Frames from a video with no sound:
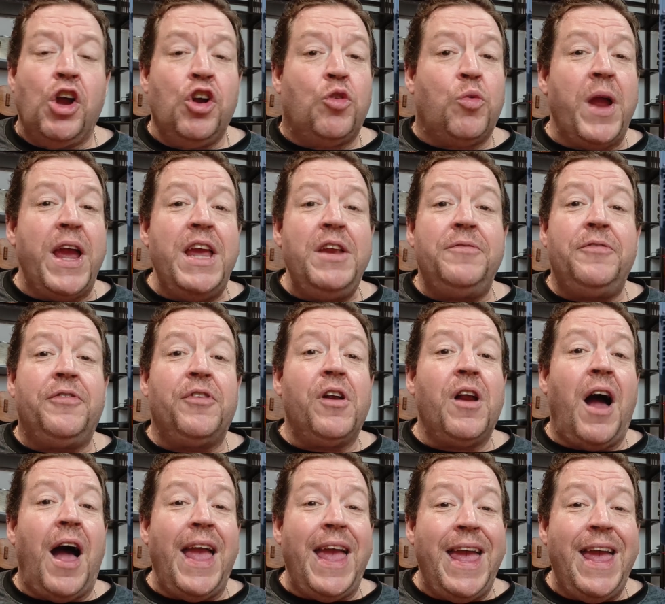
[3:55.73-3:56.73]
Great
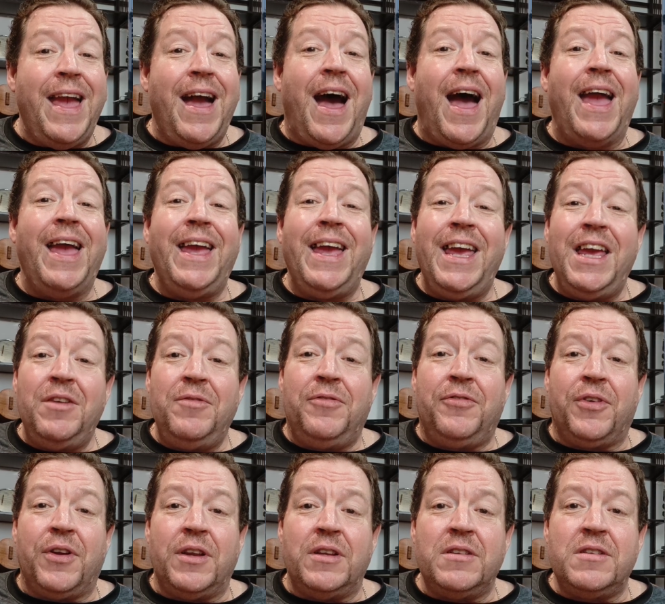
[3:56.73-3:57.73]
for AI
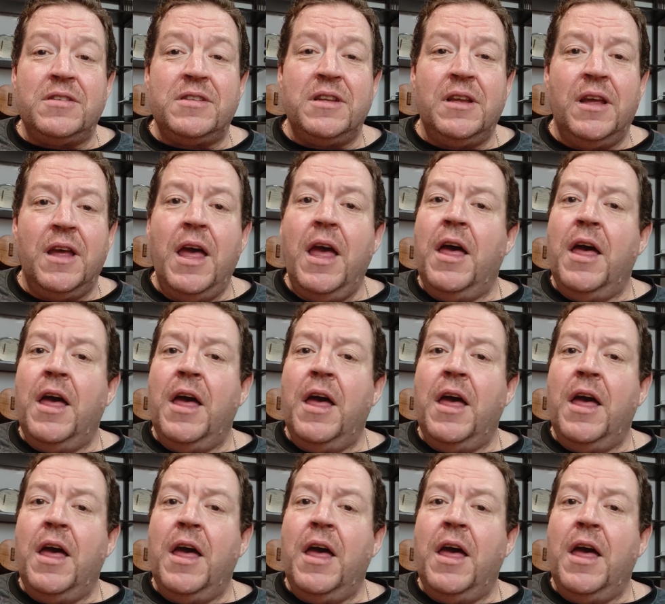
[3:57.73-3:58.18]
inference.